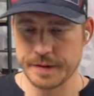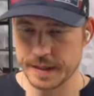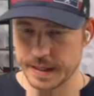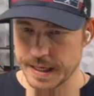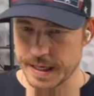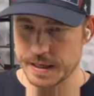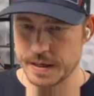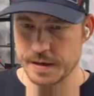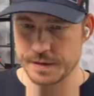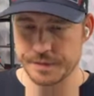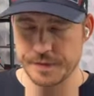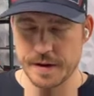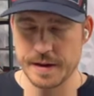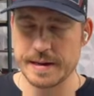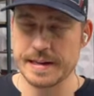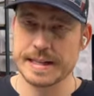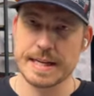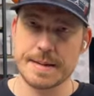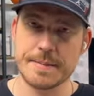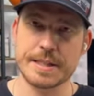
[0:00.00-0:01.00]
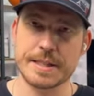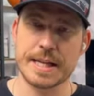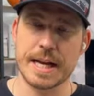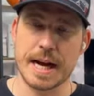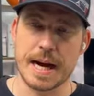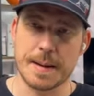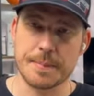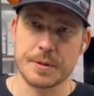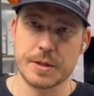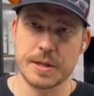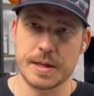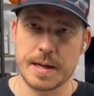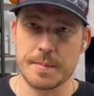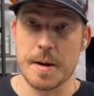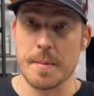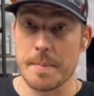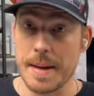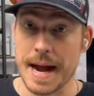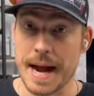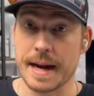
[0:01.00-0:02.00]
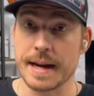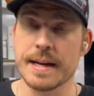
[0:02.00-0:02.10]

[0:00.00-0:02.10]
Again, if anytime I say option, I'm on Mac.